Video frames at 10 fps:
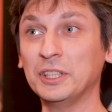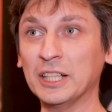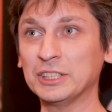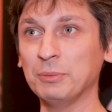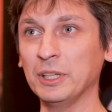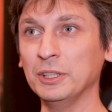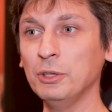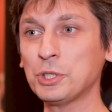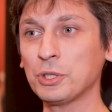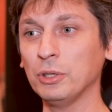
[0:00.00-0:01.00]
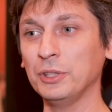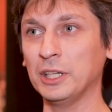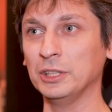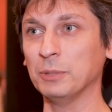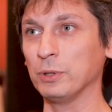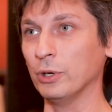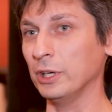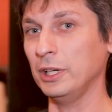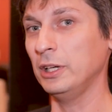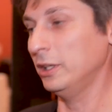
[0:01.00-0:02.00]
they detect something unusual, they can
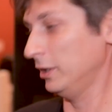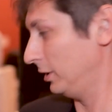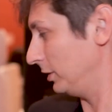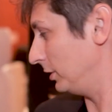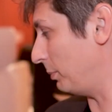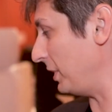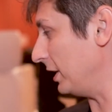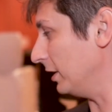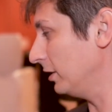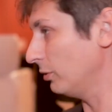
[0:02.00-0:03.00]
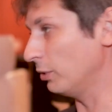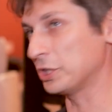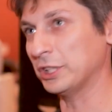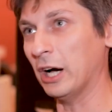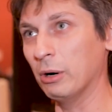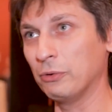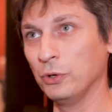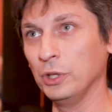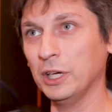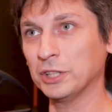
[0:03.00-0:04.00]
deploy the Bee, which is our
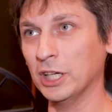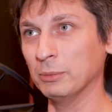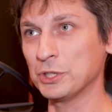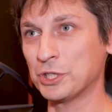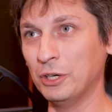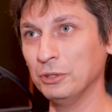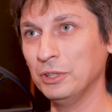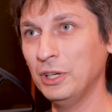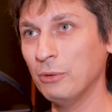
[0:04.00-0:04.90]
fully autonomous drone,